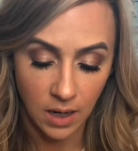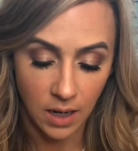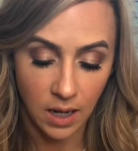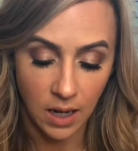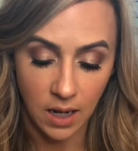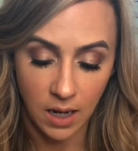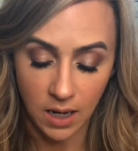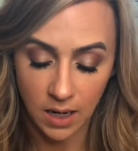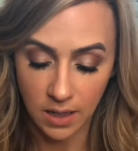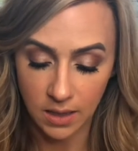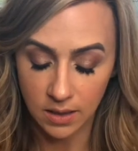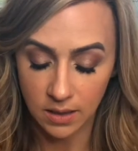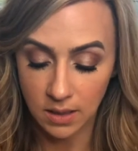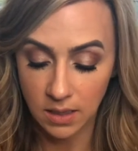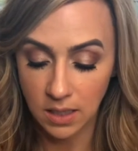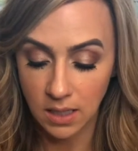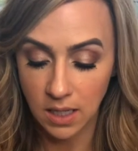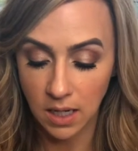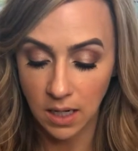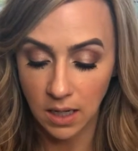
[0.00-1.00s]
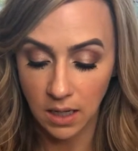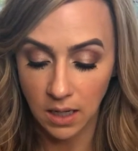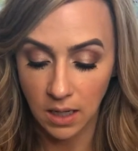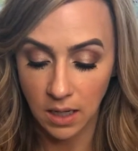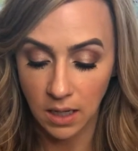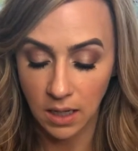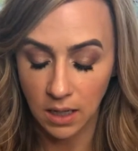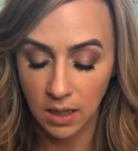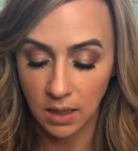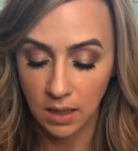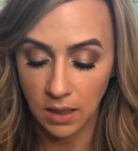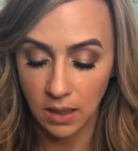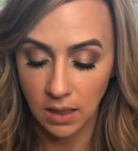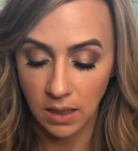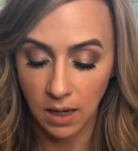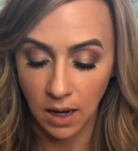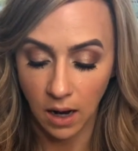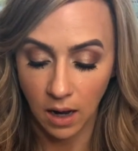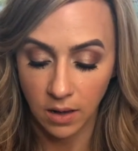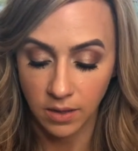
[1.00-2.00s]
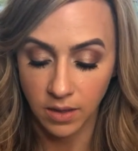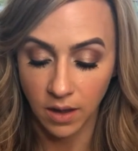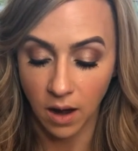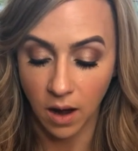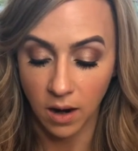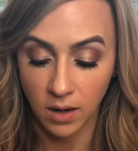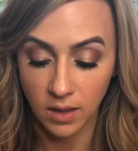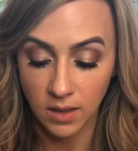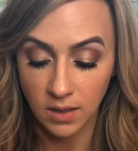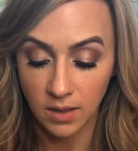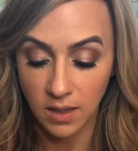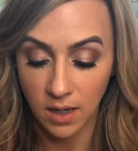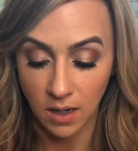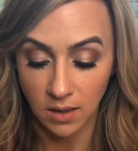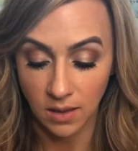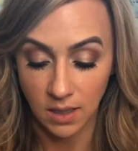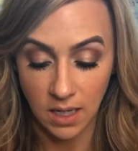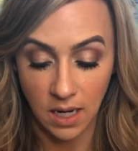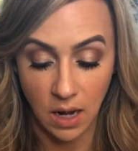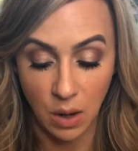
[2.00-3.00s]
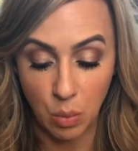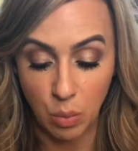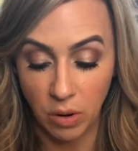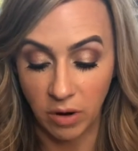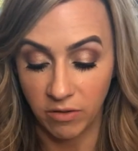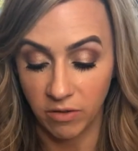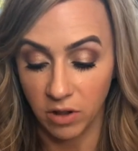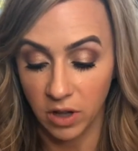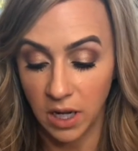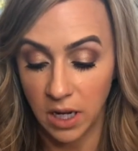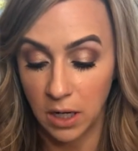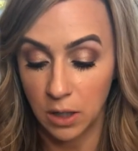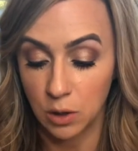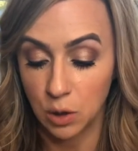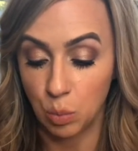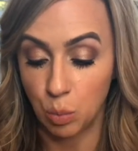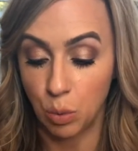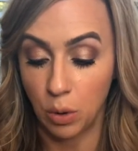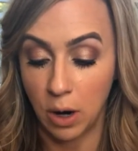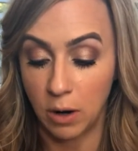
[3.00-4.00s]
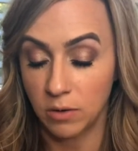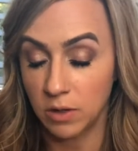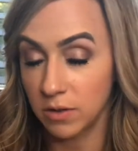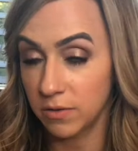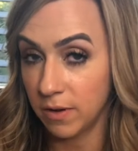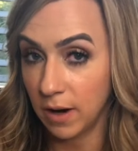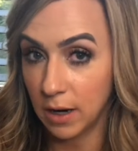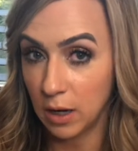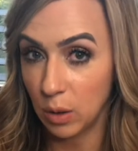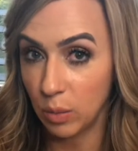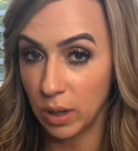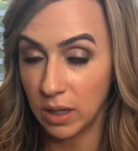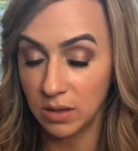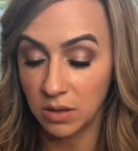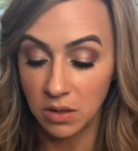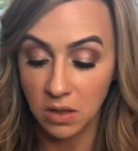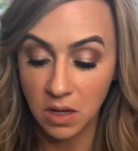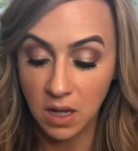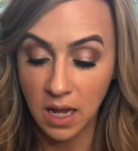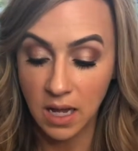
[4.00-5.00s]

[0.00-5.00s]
is the Anastasia Beverly Hills Brow Definer Pencil,